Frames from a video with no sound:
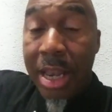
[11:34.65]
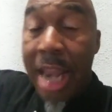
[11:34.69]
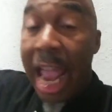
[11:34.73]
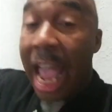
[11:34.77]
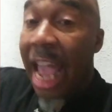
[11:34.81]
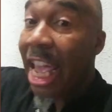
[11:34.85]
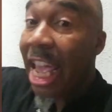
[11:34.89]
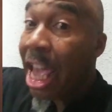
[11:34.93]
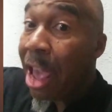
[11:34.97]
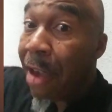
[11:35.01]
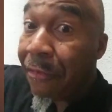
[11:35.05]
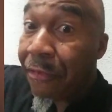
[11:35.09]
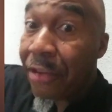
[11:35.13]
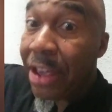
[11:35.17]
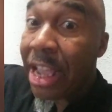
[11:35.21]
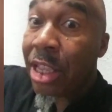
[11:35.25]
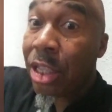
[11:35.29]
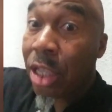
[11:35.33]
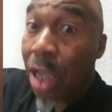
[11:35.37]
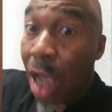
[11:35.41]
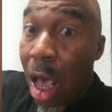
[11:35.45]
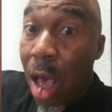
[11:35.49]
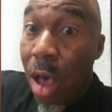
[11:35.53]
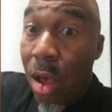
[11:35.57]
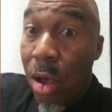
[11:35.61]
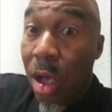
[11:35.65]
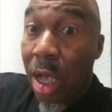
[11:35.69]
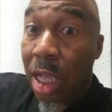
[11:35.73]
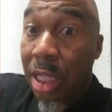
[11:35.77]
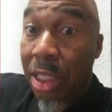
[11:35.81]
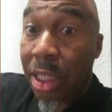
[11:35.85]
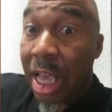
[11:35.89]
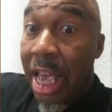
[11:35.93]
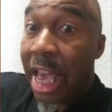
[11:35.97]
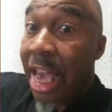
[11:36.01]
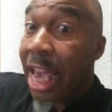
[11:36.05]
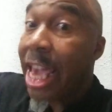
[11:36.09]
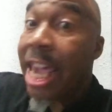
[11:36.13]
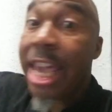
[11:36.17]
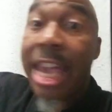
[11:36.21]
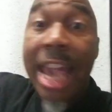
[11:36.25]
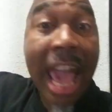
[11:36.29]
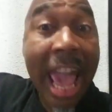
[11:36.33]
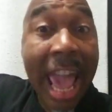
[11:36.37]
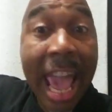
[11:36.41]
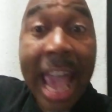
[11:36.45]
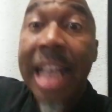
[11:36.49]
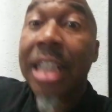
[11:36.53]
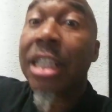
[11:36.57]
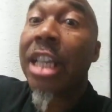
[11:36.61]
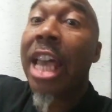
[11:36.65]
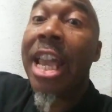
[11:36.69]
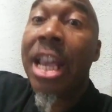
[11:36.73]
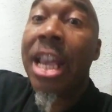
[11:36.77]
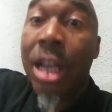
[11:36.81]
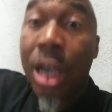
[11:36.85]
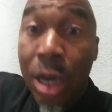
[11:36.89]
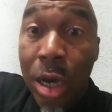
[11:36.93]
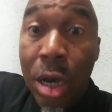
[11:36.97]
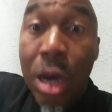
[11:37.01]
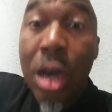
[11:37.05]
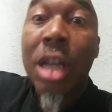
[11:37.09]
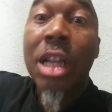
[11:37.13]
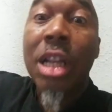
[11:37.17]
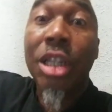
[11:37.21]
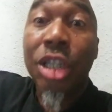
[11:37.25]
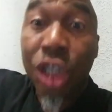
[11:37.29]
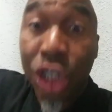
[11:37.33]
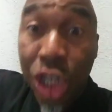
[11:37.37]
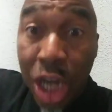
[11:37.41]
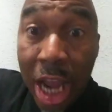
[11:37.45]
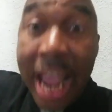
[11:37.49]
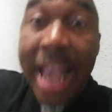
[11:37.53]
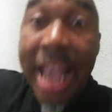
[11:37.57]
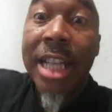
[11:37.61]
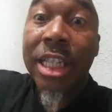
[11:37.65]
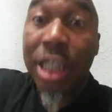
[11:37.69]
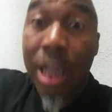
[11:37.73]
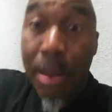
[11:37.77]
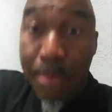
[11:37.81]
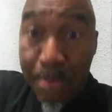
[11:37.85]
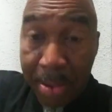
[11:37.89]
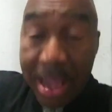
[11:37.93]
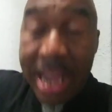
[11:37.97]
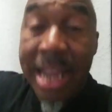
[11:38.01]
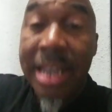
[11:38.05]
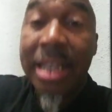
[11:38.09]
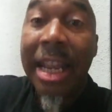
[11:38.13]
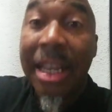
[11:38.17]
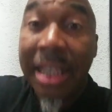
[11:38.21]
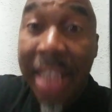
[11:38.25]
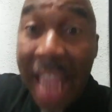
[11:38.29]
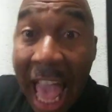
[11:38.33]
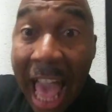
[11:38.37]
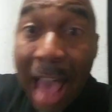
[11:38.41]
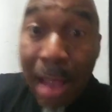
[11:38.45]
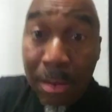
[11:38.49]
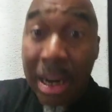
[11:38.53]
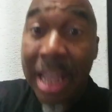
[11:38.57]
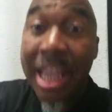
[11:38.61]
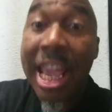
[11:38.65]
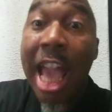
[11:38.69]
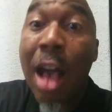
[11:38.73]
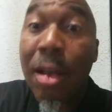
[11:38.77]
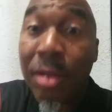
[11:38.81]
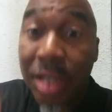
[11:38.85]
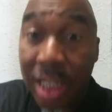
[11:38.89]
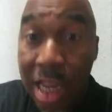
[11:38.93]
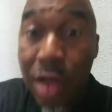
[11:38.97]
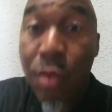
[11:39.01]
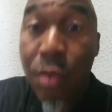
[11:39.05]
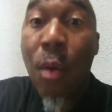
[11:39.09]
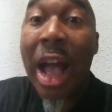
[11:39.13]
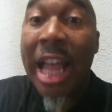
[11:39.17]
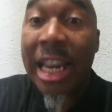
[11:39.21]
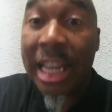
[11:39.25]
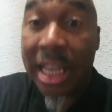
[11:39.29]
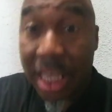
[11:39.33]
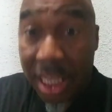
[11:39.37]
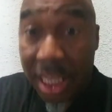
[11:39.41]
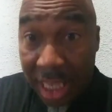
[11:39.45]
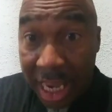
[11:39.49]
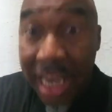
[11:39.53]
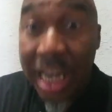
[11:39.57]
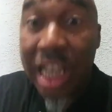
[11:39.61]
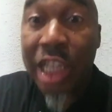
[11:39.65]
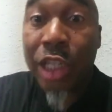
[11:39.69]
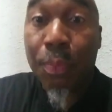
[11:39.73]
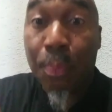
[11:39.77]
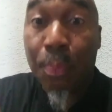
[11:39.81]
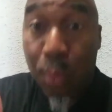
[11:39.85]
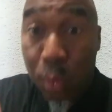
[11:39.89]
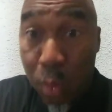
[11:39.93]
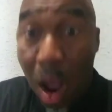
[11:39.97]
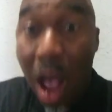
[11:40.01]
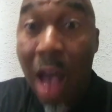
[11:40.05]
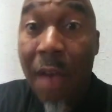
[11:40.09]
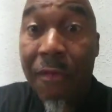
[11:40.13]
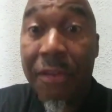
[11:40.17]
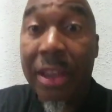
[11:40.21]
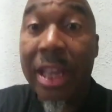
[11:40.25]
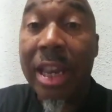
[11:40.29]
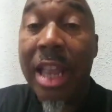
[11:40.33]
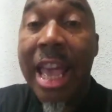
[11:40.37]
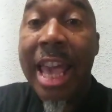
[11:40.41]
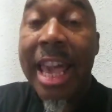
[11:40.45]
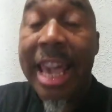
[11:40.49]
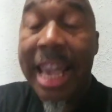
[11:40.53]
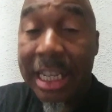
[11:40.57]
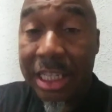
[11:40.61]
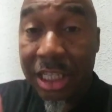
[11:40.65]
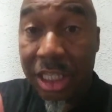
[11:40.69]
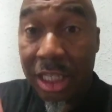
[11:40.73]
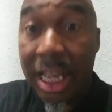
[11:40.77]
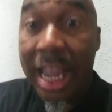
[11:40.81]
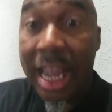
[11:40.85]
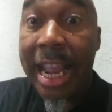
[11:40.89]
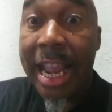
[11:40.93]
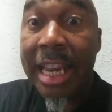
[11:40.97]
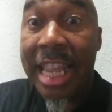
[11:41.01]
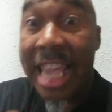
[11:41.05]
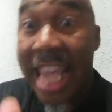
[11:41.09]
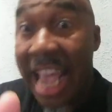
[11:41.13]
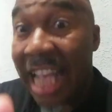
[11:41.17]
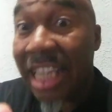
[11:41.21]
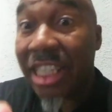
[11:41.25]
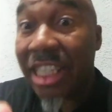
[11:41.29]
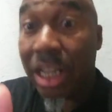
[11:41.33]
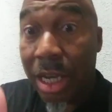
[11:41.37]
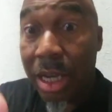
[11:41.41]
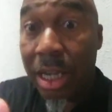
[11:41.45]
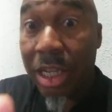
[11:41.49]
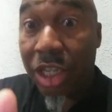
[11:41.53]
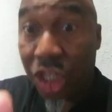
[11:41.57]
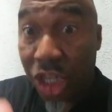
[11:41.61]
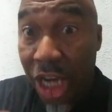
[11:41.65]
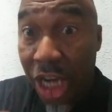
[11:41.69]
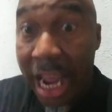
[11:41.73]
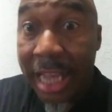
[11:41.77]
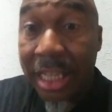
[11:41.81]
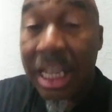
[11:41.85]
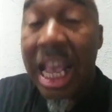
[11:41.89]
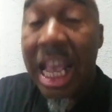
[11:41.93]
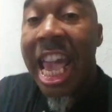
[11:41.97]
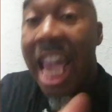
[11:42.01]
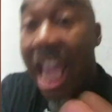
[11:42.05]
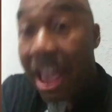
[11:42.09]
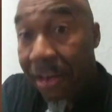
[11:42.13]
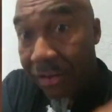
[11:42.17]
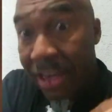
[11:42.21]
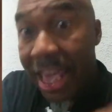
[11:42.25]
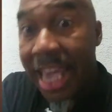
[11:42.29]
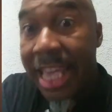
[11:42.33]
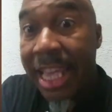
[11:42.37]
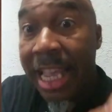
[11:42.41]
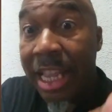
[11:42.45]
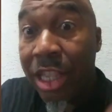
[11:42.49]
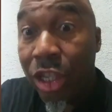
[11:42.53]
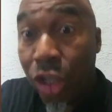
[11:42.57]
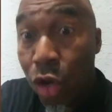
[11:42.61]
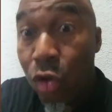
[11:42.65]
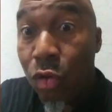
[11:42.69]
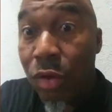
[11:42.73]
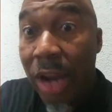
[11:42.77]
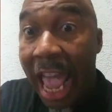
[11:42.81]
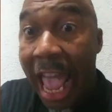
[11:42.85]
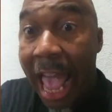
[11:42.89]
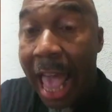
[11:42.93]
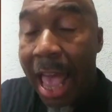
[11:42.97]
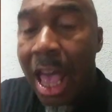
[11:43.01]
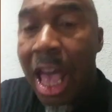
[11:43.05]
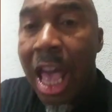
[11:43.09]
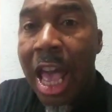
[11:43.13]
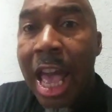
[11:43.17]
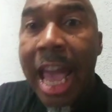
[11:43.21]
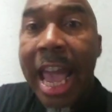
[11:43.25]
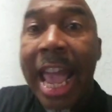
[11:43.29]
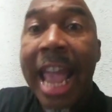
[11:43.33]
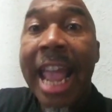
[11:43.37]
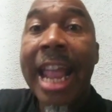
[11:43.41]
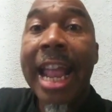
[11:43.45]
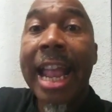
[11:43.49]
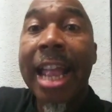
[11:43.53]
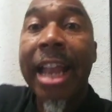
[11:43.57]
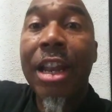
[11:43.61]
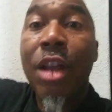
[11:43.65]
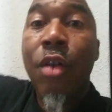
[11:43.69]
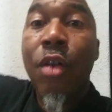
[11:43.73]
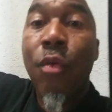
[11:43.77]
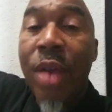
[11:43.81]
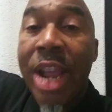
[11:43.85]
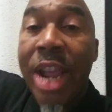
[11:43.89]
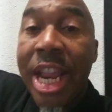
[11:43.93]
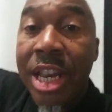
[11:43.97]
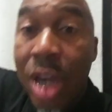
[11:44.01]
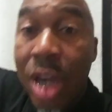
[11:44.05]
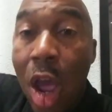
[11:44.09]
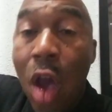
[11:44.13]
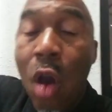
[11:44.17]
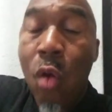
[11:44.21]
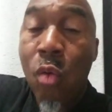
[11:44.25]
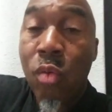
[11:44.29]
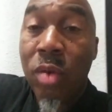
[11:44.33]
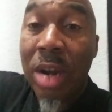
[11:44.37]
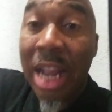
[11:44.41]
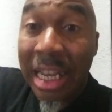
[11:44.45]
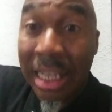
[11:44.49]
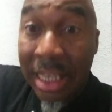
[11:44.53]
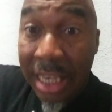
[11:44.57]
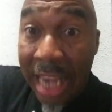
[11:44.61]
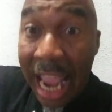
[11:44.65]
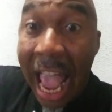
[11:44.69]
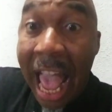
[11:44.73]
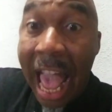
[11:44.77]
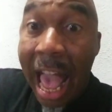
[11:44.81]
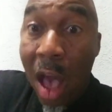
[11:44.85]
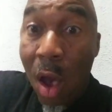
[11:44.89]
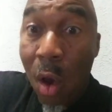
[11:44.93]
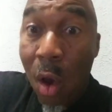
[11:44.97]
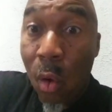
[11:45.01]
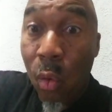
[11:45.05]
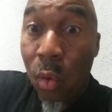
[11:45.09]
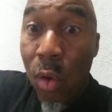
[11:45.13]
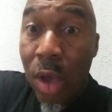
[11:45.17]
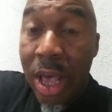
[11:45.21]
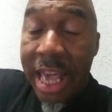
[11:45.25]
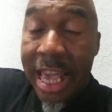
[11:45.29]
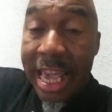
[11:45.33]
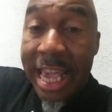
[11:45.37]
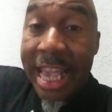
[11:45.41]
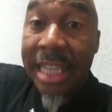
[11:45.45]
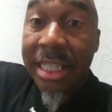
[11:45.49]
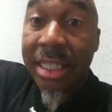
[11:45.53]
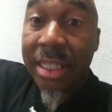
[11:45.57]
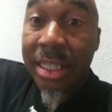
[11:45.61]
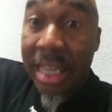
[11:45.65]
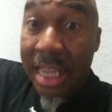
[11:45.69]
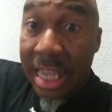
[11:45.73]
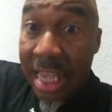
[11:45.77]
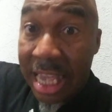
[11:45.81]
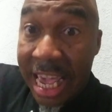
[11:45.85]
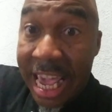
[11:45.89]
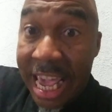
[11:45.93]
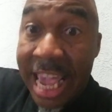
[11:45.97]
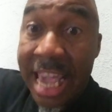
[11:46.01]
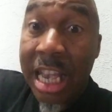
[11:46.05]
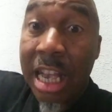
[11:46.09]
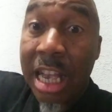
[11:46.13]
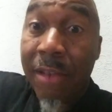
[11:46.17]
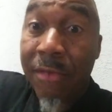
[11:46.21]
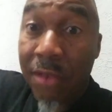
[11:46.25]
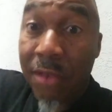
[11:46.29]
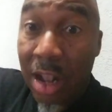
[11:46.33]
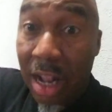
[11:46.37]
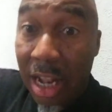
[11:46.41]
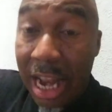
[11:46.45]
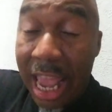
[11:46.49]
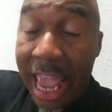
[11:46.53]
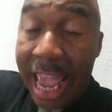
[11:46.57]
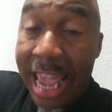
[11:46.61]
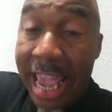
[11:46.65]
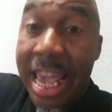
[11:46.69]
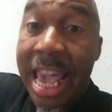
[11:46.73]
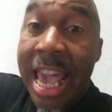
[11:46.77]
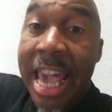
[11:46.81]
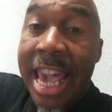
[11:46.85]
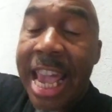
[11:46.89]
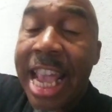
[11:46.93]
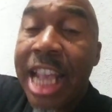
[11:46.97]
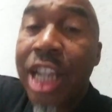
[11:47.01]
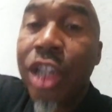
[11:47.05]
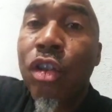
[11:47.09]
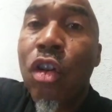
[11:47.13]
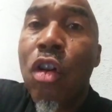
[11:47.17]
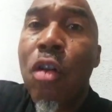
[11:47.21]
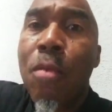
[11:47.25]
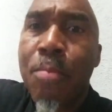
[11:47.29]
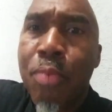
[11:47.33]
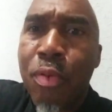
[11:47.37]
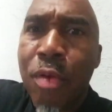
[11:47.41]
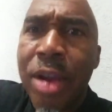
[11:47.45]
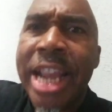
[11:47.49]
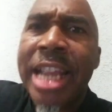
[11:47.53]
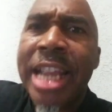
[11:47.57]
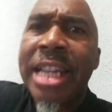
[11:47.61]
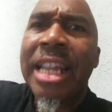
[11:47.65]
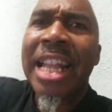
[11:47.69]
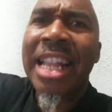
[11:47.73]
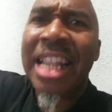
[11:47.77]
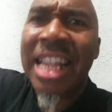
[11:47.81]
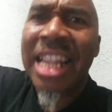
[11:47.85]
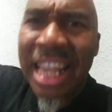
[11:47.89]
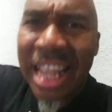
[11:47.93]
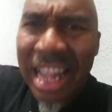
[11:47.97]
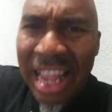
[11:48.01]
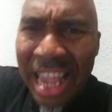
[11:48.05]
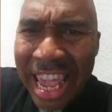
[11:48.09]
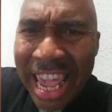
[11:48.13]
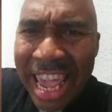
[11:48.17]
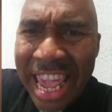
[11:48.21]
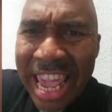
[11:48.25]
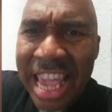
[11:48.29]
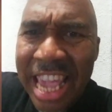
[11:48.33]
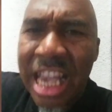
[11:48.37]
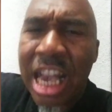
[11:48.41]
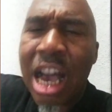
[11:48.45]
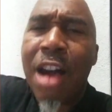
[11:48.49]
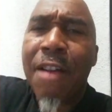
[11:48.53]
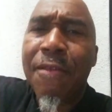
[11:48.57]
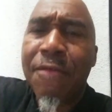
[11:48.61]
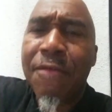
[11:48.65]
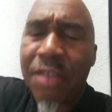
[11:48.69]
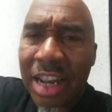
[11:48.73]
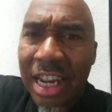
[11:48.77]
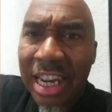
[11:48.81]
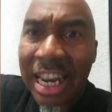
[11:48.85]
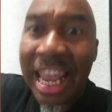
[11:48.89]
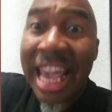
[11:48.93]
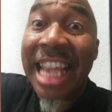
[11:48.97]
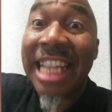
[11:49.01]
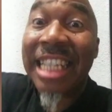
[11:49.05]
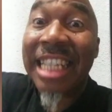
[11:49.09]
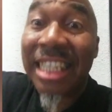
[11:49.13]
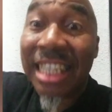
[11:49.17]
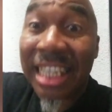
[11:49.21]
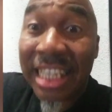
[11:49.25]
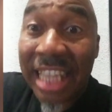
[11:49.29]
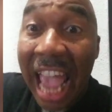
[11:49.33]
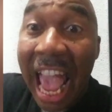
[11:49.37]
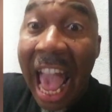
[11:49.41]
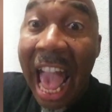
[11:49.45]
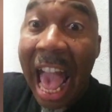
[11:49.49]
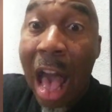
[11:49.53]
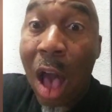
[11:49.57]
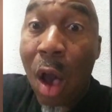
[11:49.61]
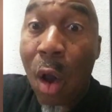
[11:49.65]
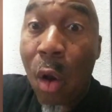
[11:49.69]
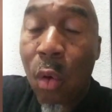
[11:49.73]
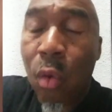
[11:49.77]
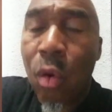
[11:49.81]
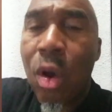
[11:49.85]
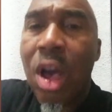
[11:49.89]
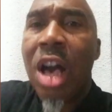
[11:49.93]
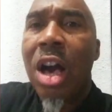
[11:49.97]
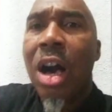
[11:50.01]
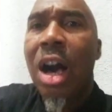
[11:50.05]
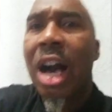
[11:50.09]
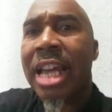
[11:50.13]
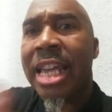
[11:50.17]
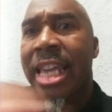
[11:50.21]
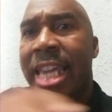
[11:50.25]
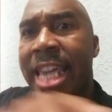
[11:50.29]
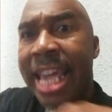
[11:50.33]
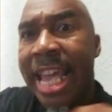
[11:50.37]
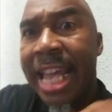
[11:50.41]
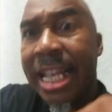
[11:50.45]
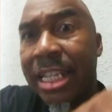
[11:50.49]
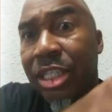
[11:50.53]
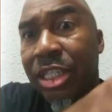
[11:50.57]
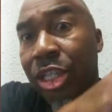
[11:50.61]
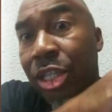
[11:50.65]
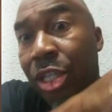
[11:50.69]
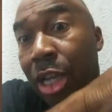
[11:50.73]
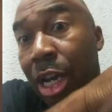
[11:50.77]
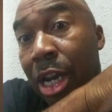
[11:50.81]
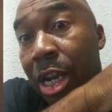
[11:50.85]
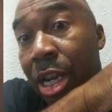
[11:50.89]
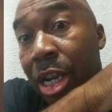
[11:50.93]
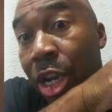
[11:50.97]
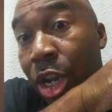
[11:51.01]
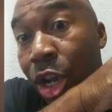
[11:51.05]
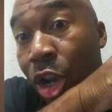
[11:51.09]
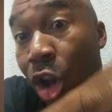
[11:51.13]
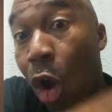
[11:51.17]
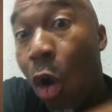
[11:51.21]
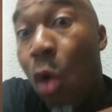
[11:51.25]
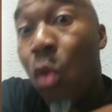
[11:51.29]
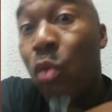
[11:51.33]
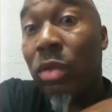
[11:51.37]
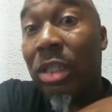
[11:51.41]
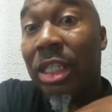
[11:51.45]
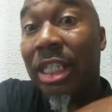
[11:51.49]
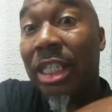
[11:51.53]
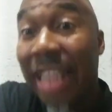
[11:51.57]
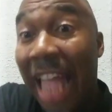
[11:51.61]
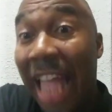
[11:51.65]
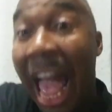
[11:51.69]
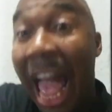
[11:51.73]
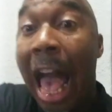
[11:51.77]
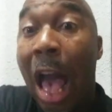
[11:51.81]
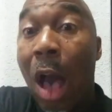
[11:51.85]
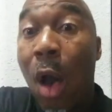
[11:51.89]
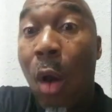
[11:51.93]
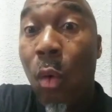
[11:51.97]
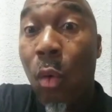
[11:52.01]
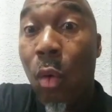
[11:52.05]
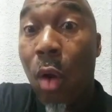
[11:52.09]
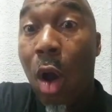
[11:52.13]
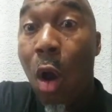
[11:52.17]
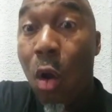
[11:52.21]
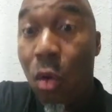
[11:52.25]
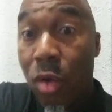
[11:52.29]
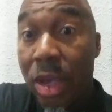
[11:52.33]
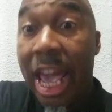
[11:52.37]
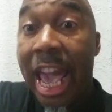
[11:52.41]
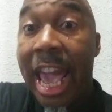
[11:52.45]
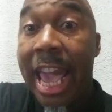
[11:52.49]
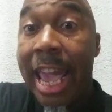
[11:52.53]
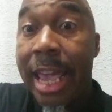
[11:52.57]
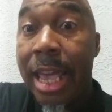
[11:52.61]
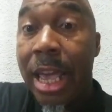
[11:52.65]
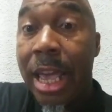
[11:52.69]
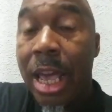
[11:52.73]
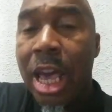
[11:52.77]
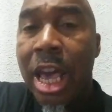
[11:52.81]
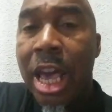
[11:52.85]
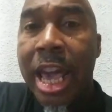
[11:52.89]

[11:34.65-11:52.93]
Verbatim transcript: Now, if he does, he has a good chance of beating the Dominic. Y'all see why the tennis prophet is saying he has a good chance if he can do that. And we know Nadal is the king of clay. He's going to bring the king of clay style against the goat style, okay?